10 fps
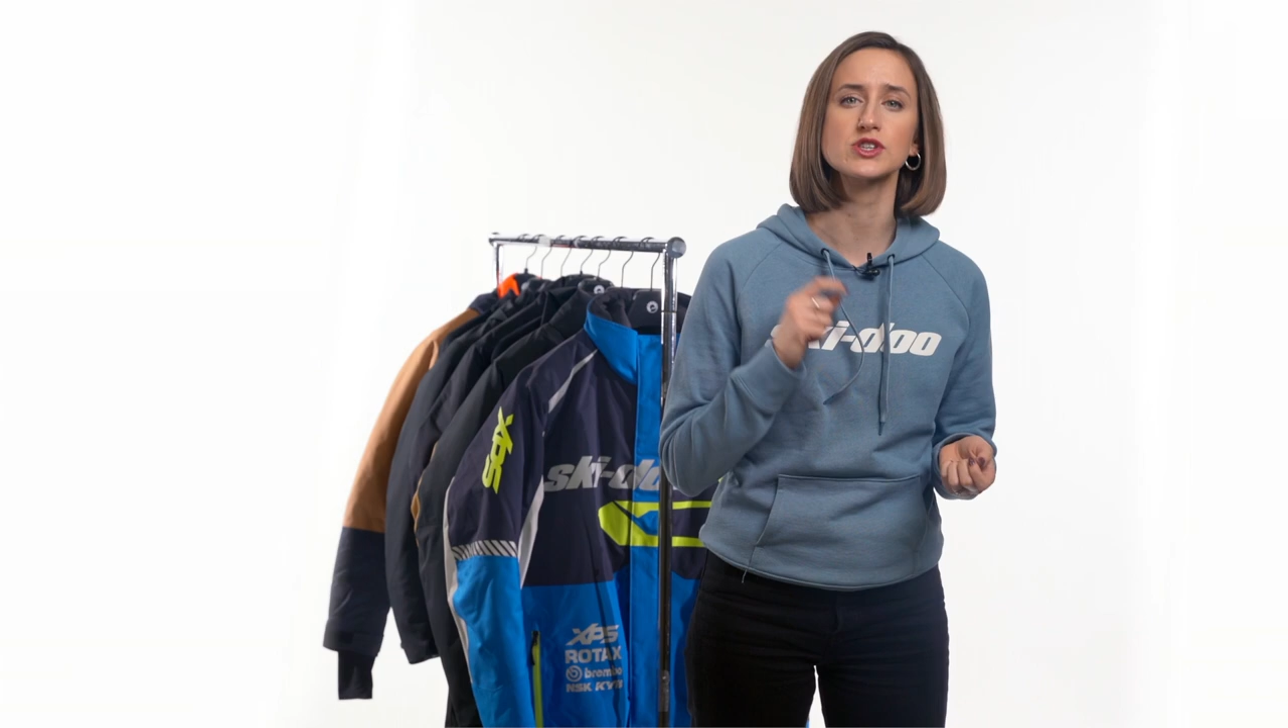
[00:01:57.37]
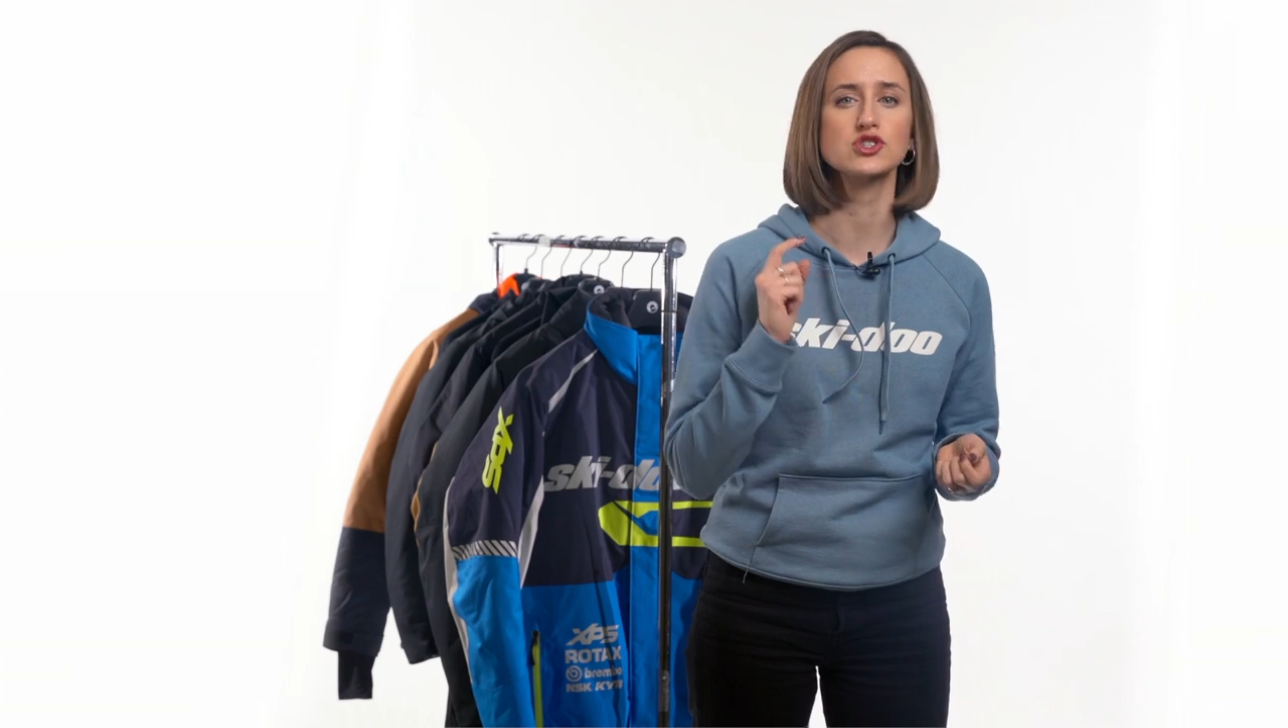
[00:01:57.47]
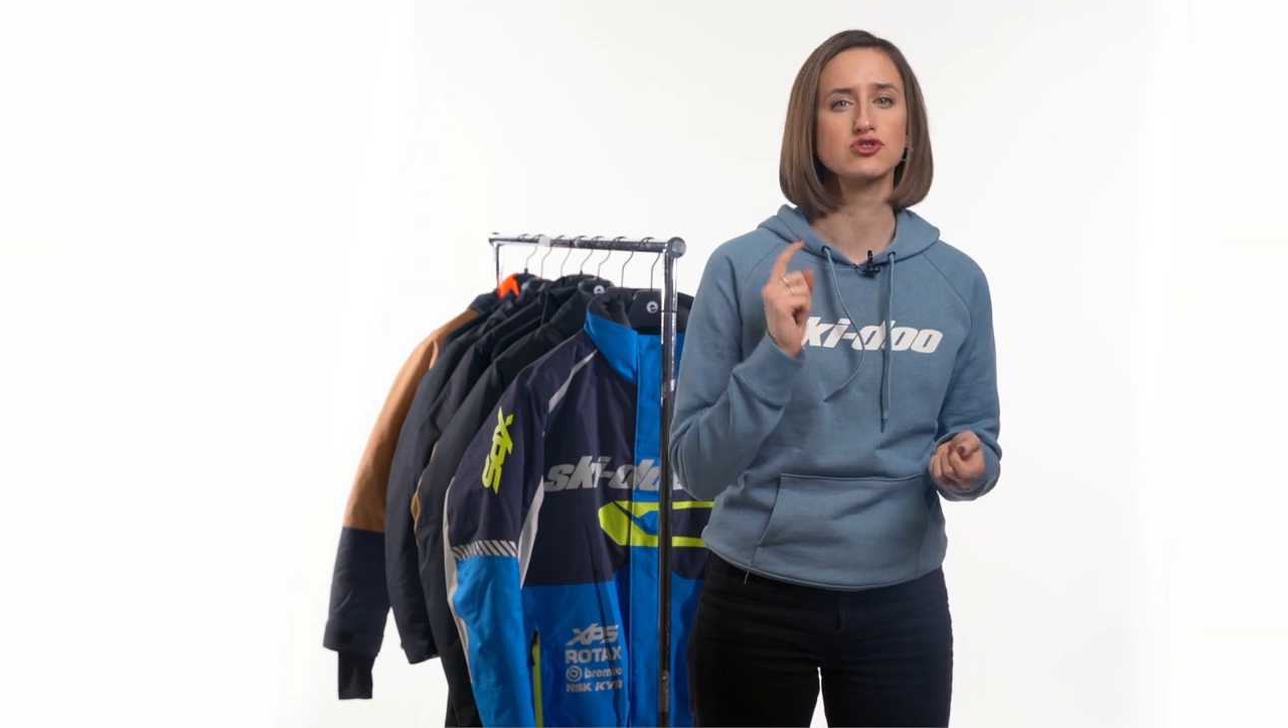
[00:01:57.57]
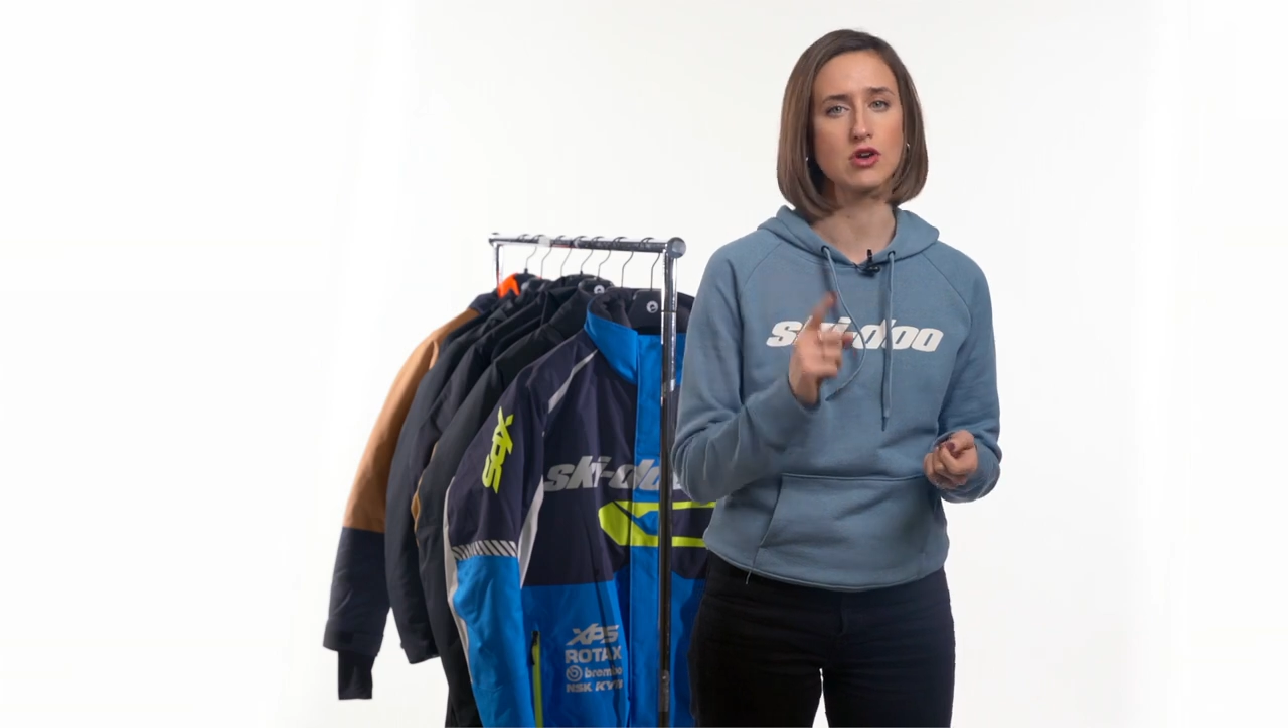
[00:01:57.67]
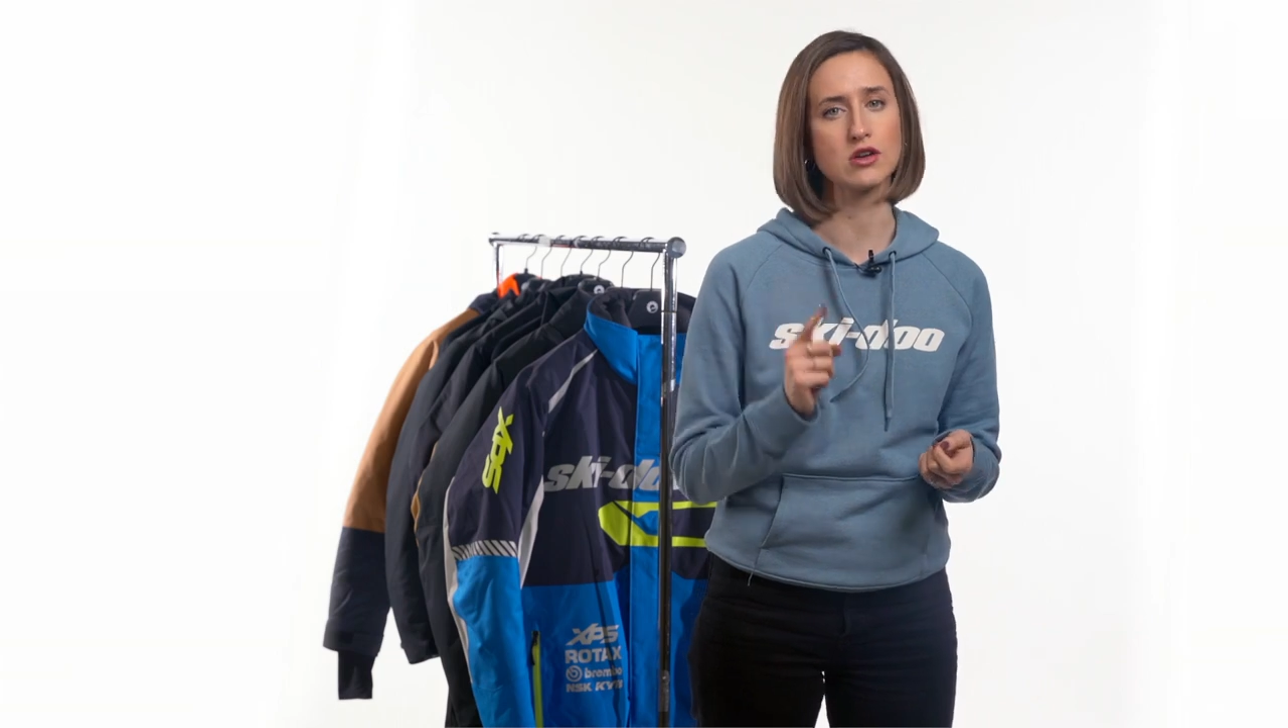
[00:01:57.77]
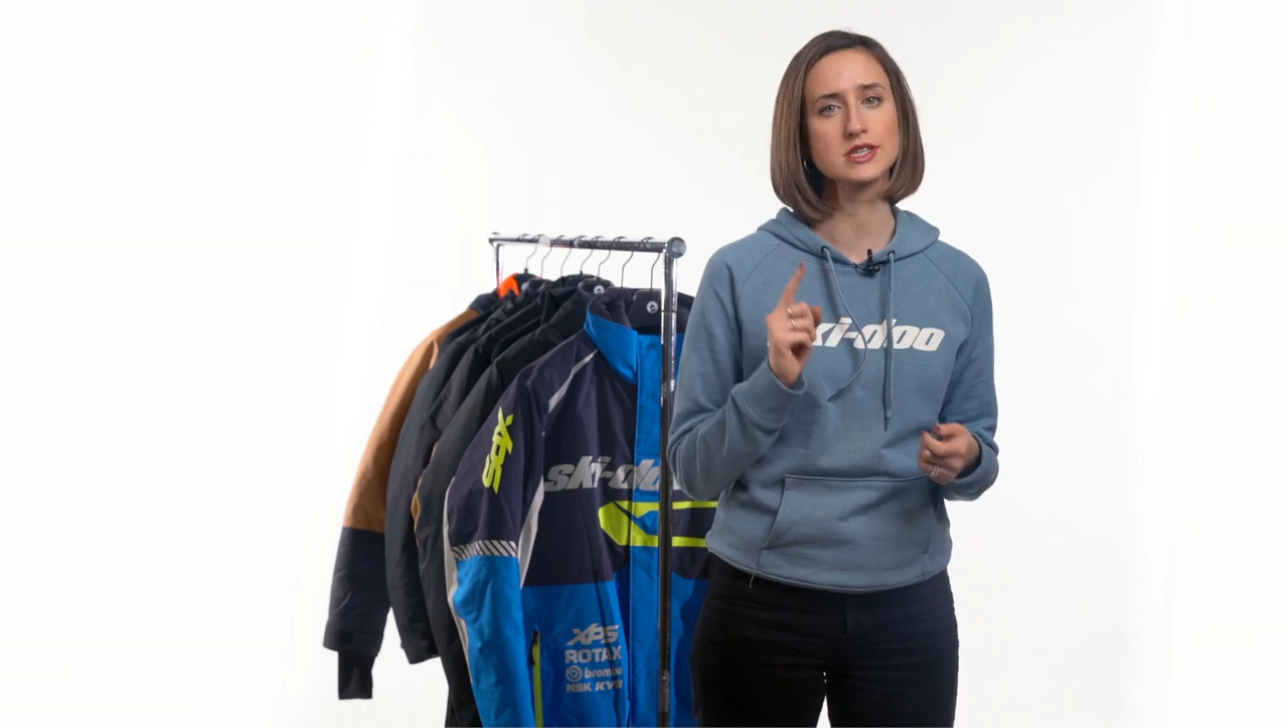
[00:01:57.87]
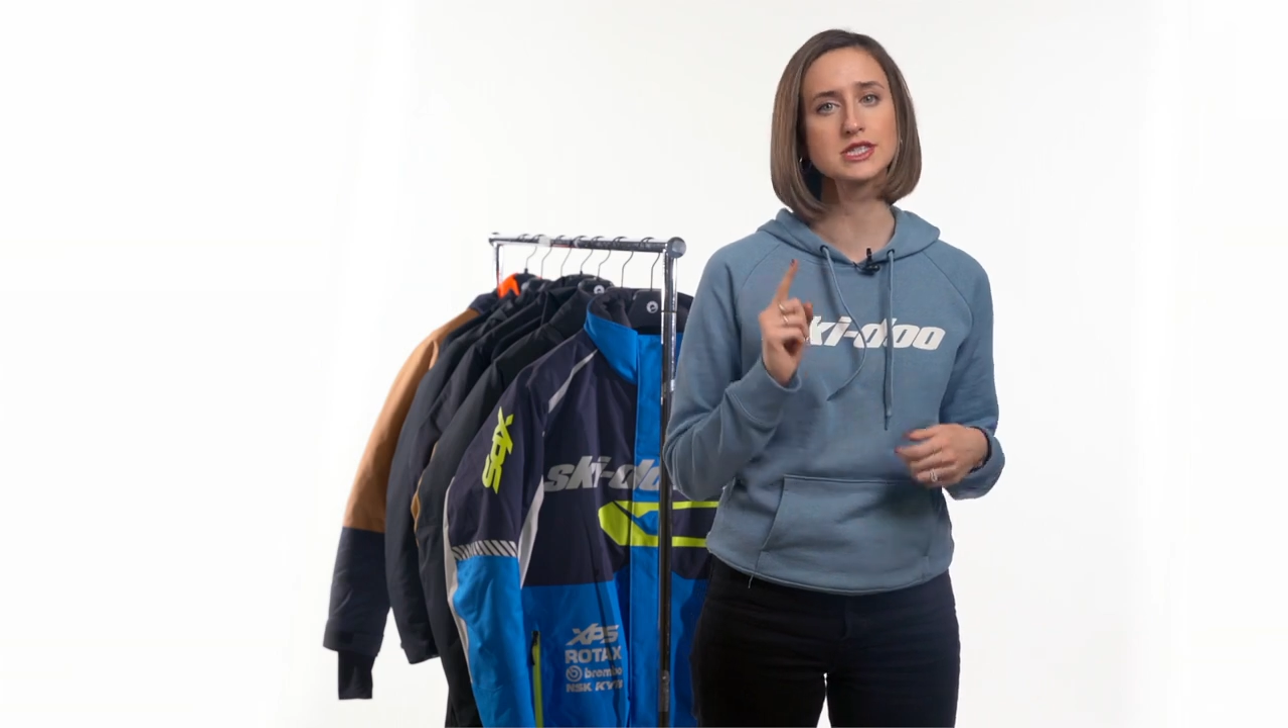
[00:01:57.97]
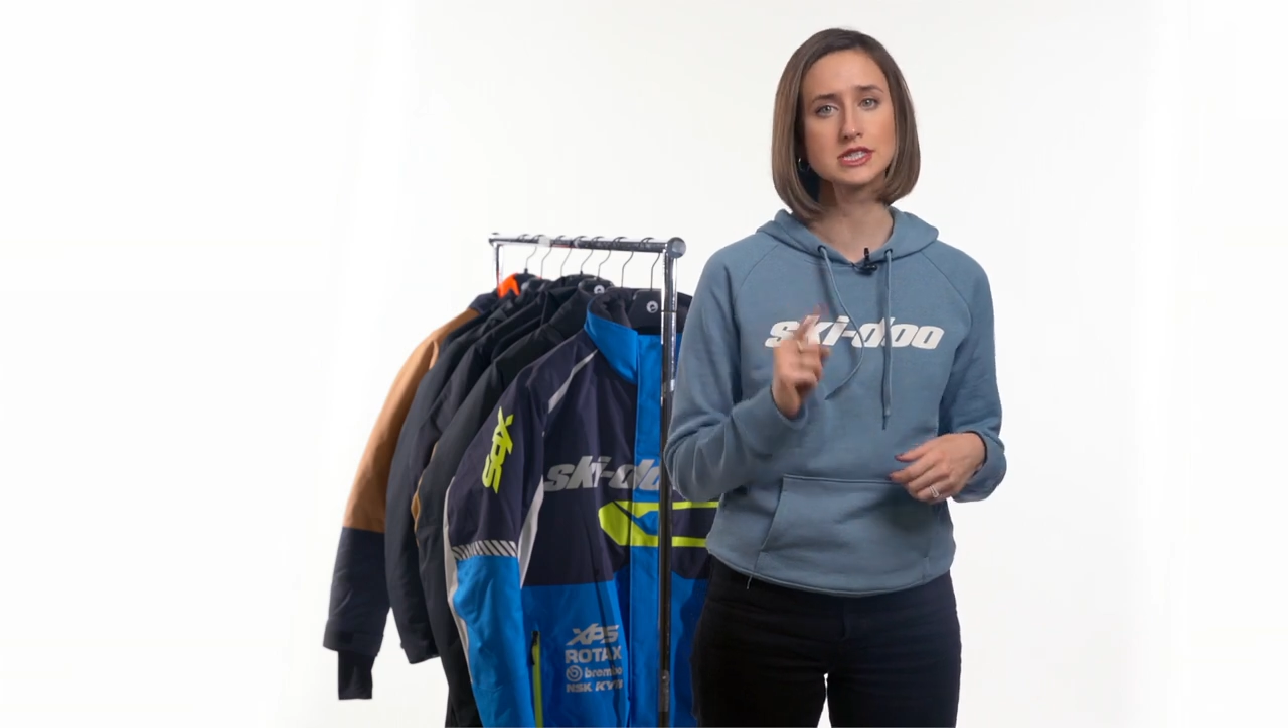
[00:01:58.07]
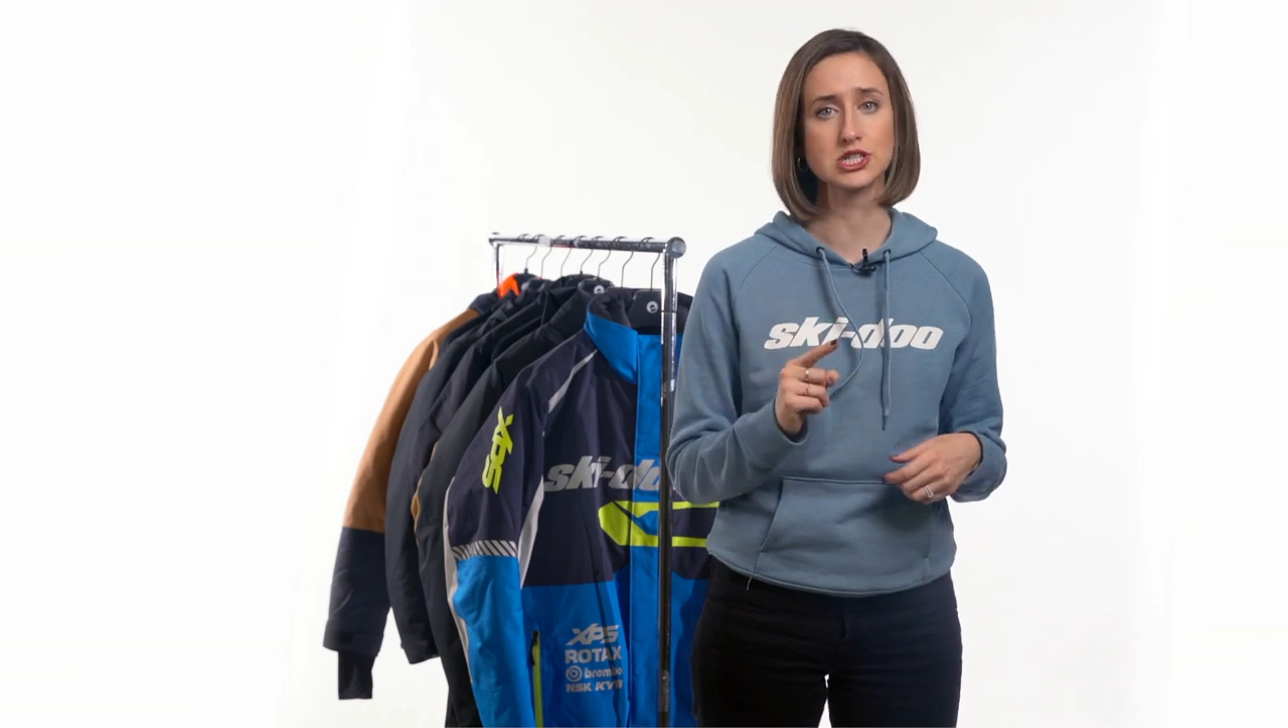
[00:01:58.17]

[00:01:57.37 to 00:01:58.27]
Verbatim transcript: we strongly